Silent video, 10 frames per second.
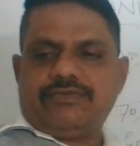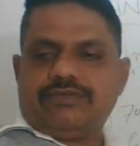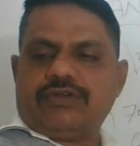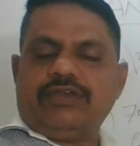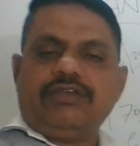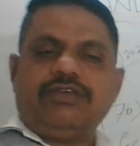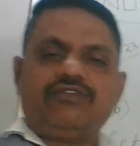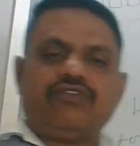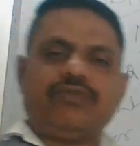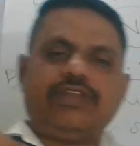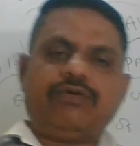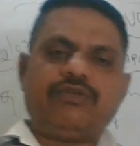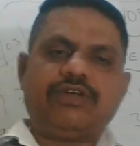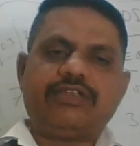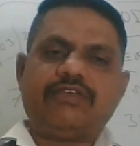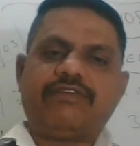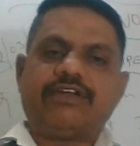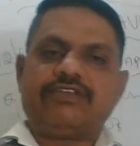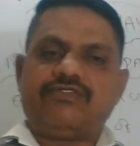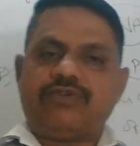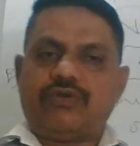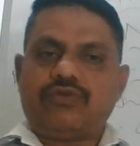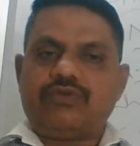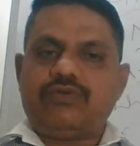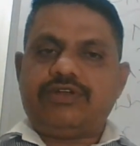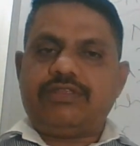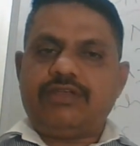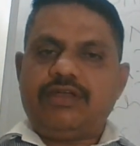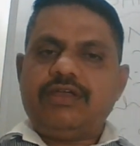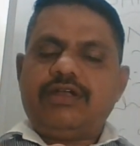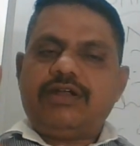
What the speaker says: Okay. So whenever you get the factors, you have to do it the